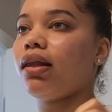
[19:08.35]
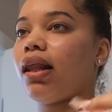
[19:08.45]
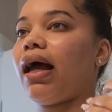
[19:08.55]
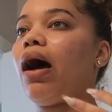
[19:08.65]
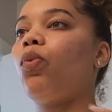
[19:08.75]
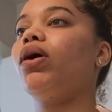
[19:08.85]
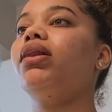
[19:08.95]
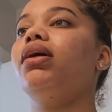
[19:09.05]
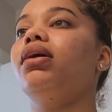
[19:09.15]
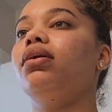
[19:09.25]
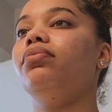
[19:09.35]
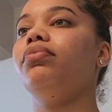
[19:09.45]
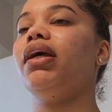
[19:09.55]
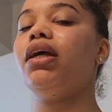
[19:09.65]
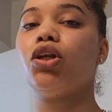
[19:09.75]
Like I want the
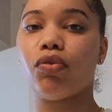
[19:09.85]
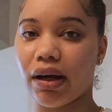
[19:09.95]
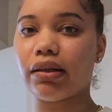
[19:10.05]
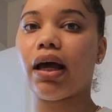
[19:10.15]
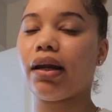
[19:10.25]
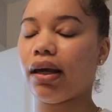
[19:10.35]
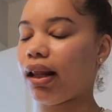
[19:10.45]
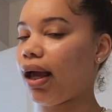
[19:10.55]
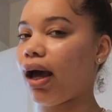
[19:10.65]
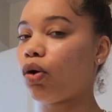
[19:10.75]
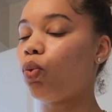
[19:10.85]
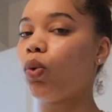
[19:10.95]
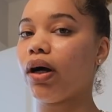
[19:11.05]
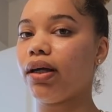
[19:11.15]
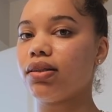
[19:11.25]
indirect lighting. I like I don't
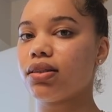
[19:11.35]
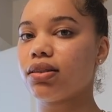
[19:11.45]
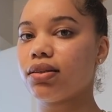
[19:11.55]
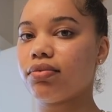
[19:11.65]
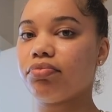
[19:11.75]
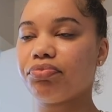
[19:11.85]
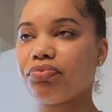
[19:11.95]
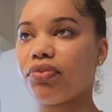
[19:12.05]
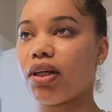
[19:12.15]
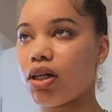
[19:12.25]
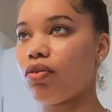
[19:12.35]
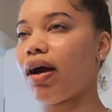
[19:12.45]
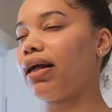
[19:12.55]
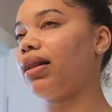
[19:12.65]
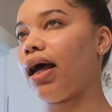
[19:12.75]
want the
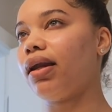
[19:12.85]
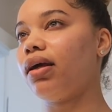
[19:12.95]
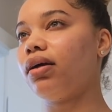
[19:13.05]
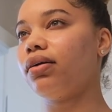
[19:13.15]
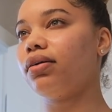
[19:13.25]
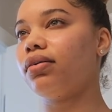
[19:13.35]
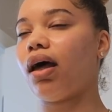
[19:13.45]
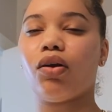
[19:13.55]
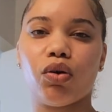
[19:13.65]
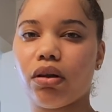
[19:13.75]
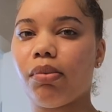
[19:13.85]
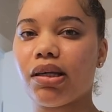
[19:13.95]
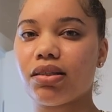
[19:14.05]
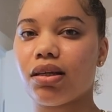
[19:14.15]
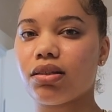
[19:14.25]
direct lighting. I don't know if that
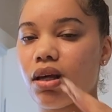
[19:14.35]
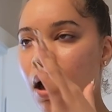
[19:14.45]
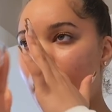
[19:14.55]
makes sense.